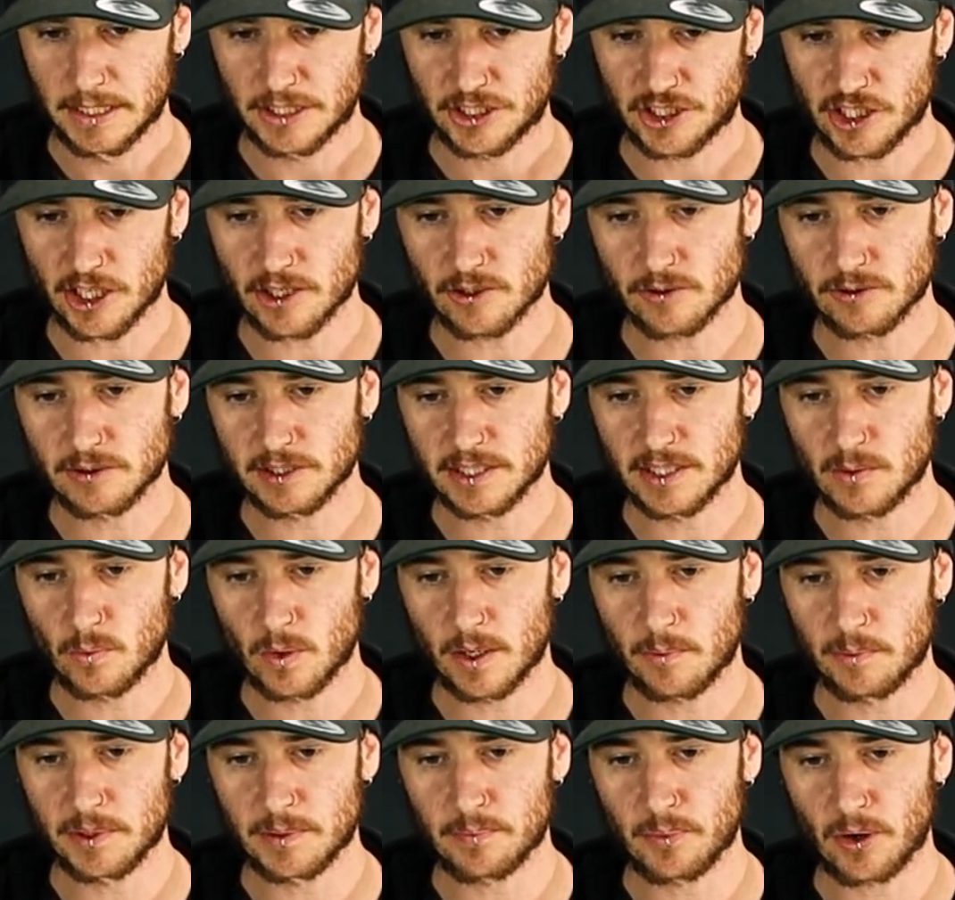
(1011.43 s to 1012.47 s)
generally
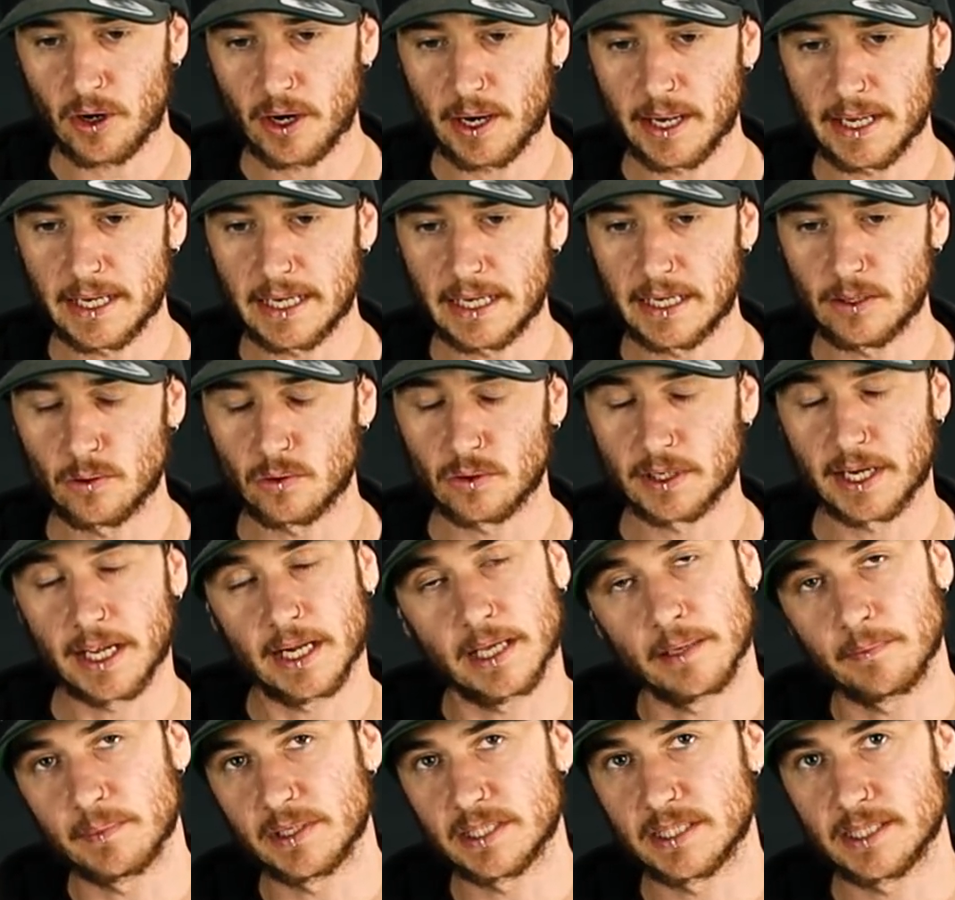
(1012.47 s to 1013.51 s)
when we buy
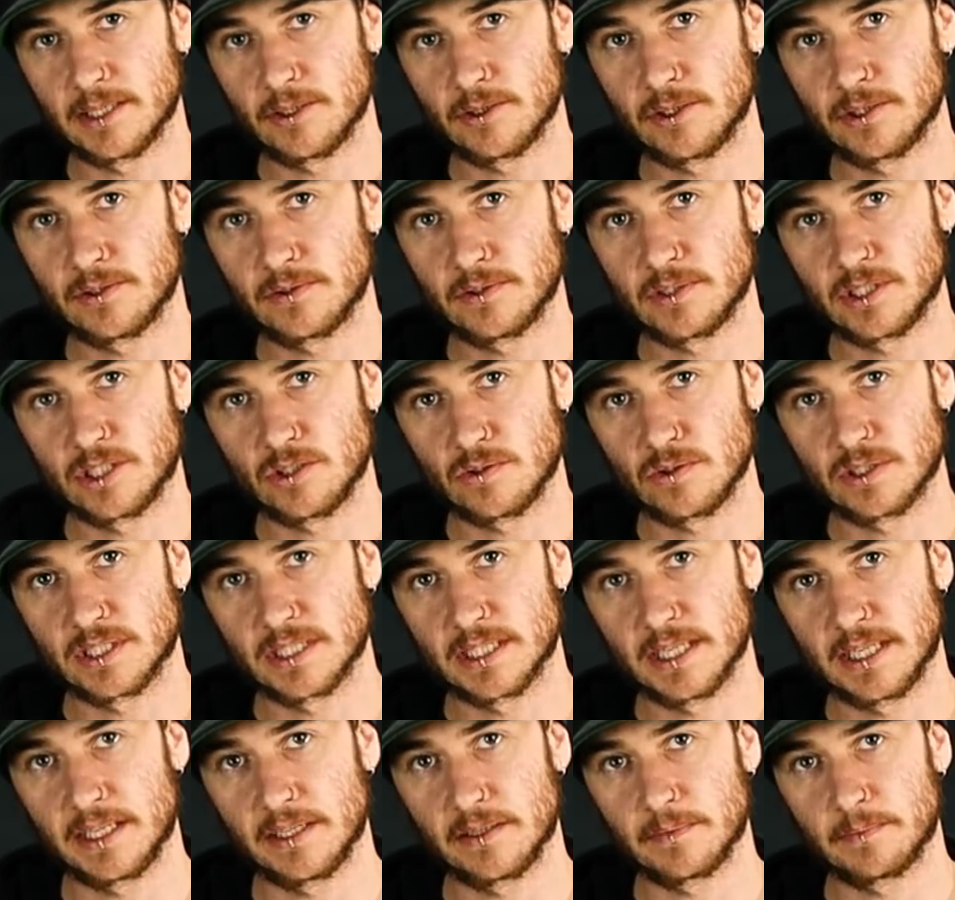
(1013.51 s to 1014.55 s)
inorganic materials, you'll
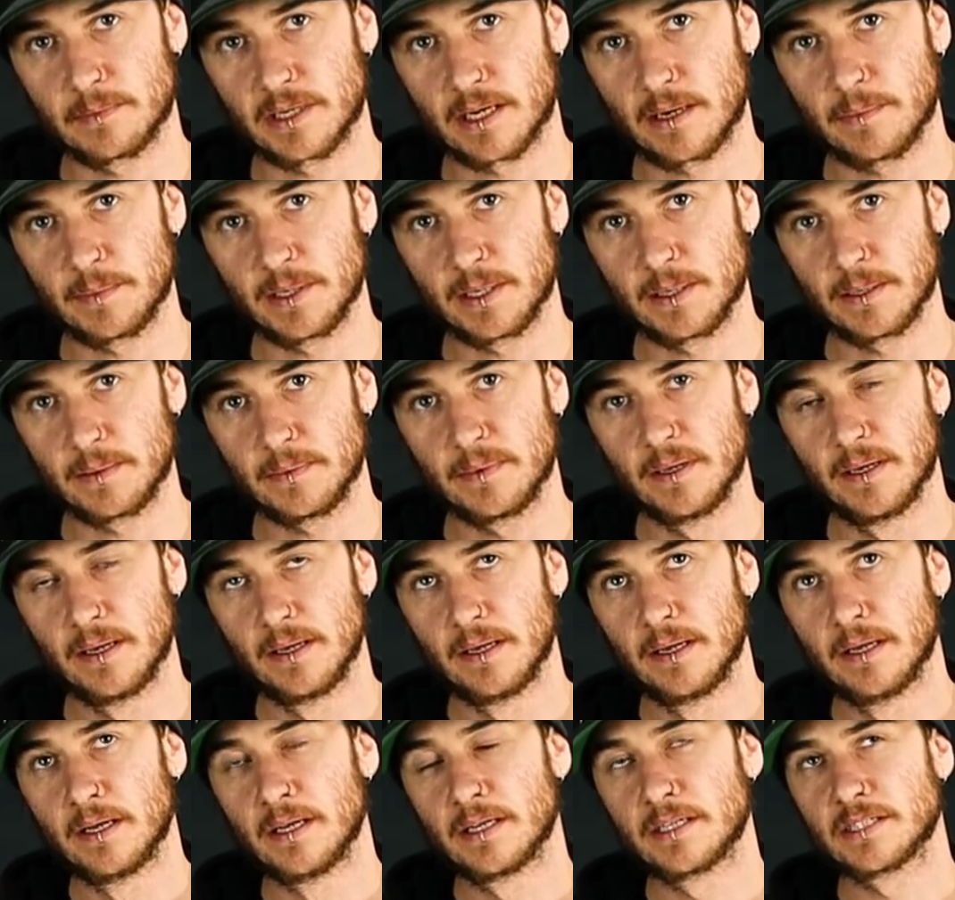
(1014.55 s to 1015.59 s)
see them come in,
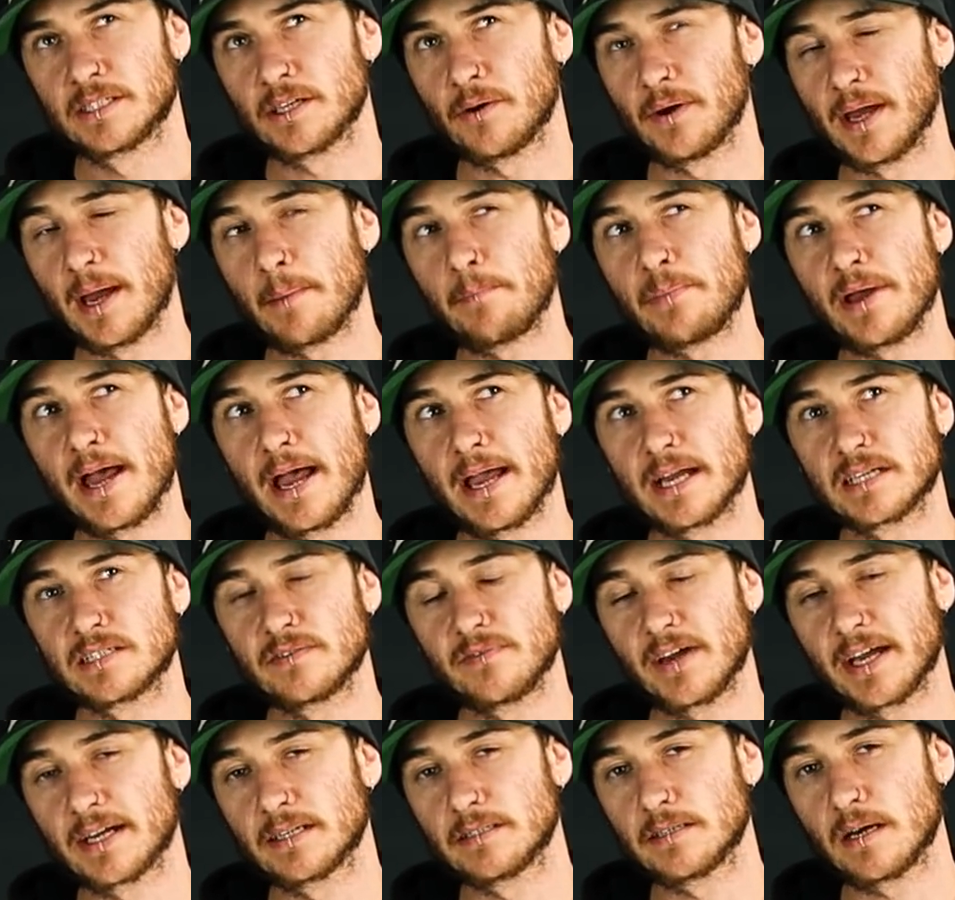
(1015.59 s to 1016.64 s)
so our bags
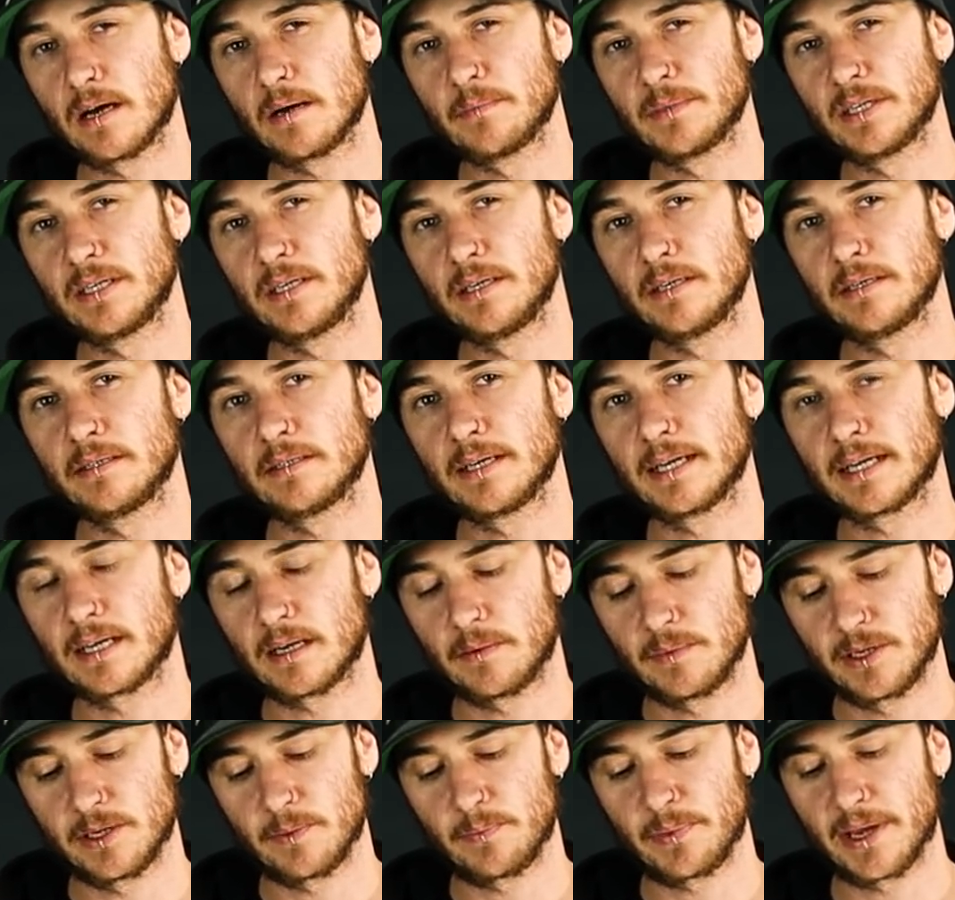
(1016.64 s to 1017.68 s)
of Akadama here, they
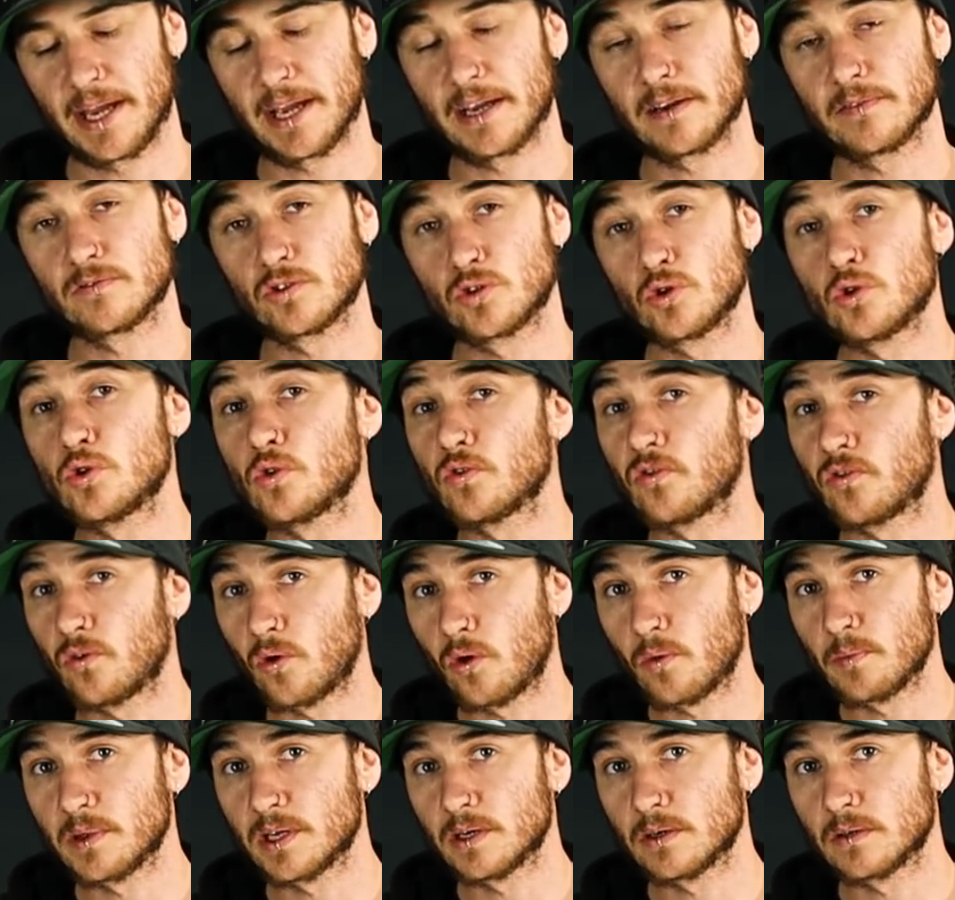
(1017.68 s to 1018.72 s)
come in a bag of 2 to
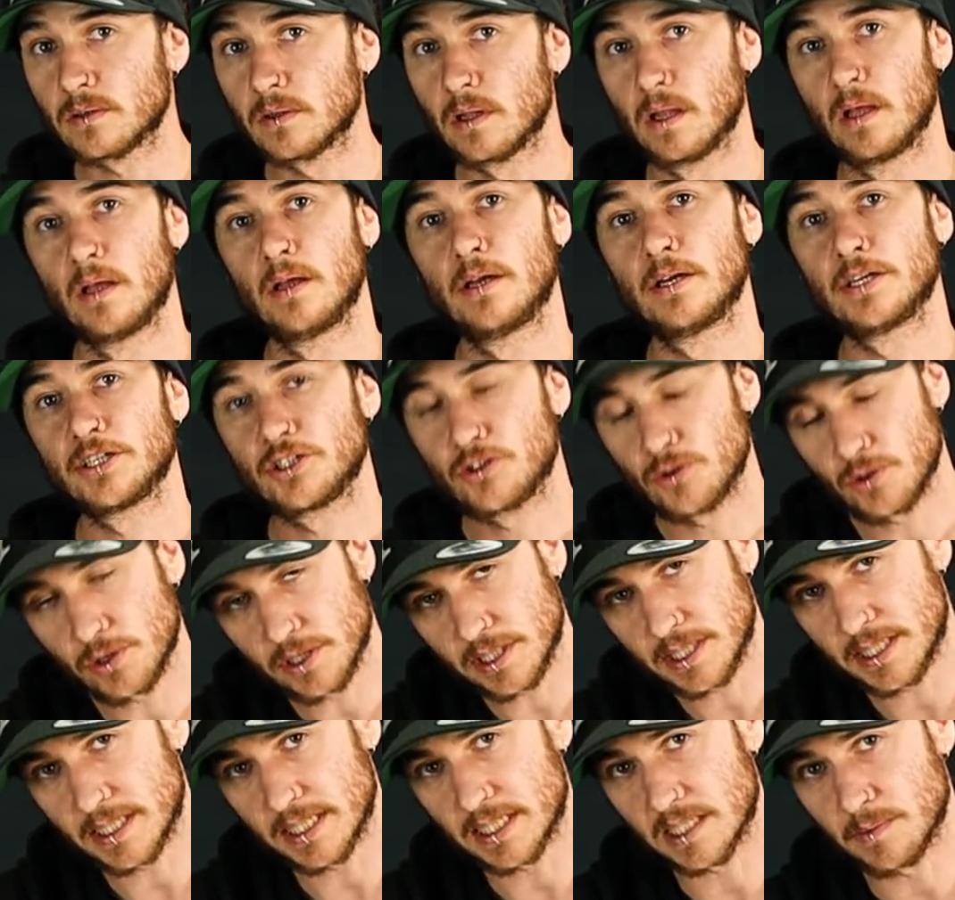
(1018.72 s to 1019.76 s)
4 mil, 2
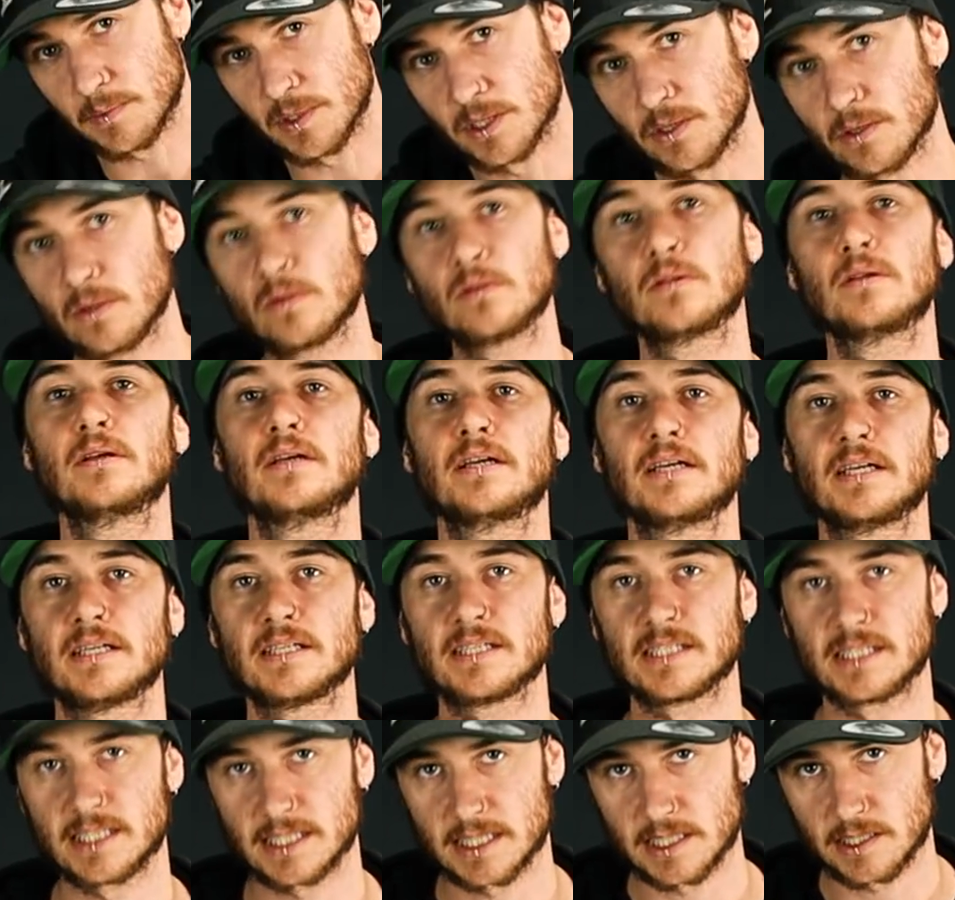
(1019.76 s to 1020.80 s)
to 6 mil,
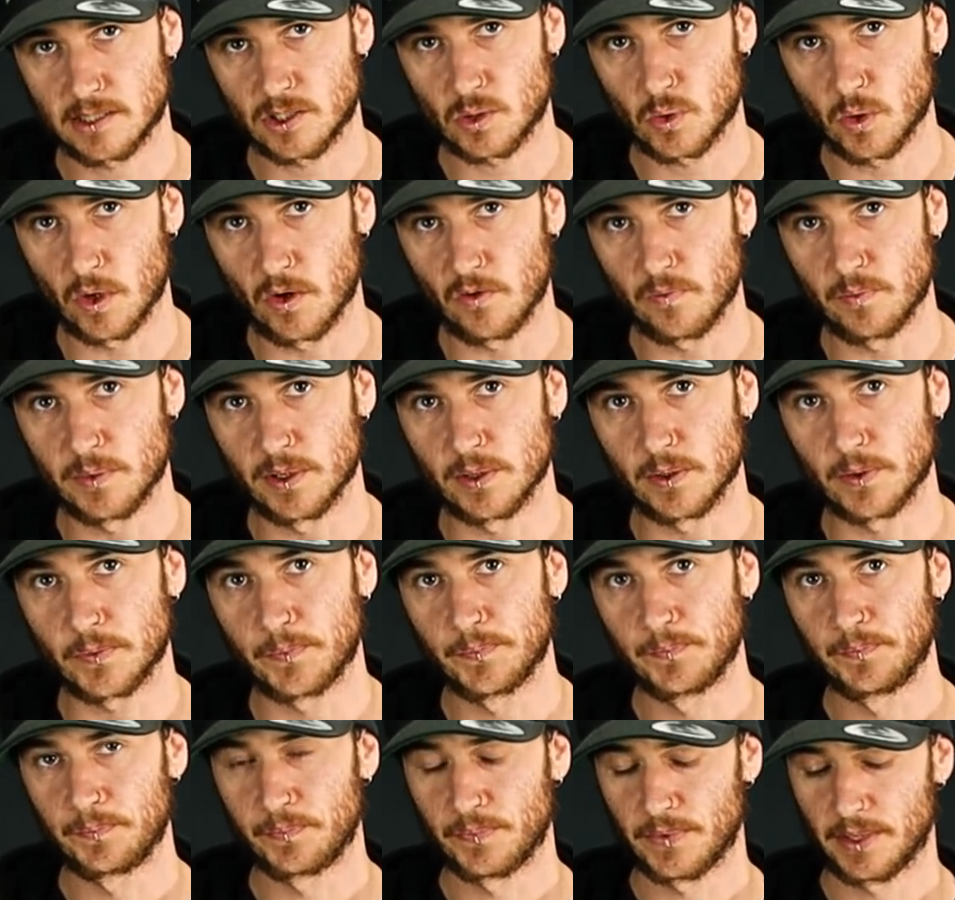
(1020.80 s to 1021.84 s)
and 6 to 12 mil.